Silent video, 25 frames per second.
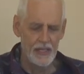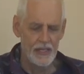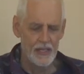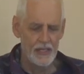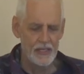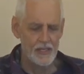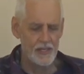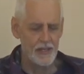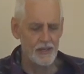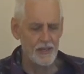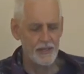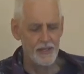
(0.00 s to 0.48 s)

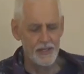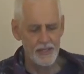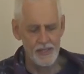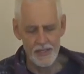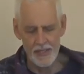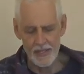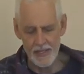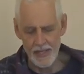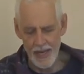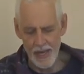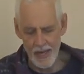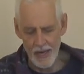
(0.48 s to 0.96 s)
So this
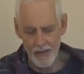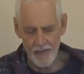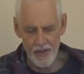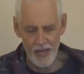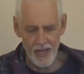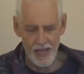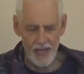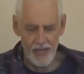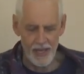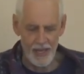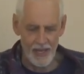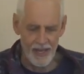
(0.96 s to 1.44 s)
is kind of
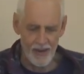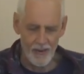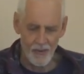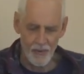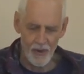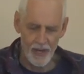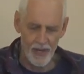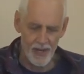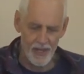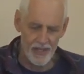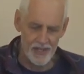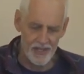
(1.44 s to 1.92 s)
a in a
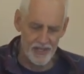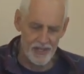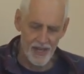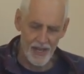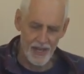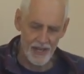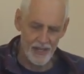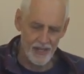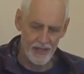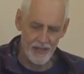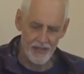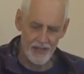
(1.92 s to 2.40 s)
way it's
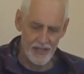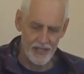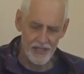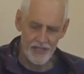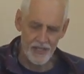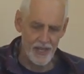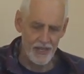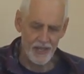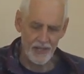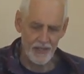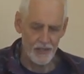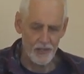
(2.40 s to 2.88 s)
not a it's
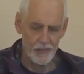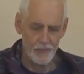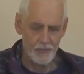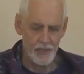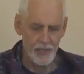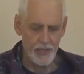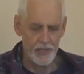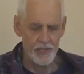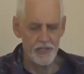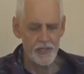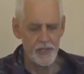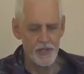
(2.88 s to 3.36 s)
not a good
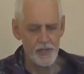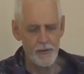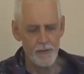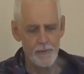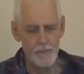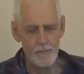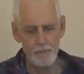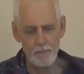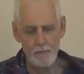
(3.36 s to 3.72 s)
picture.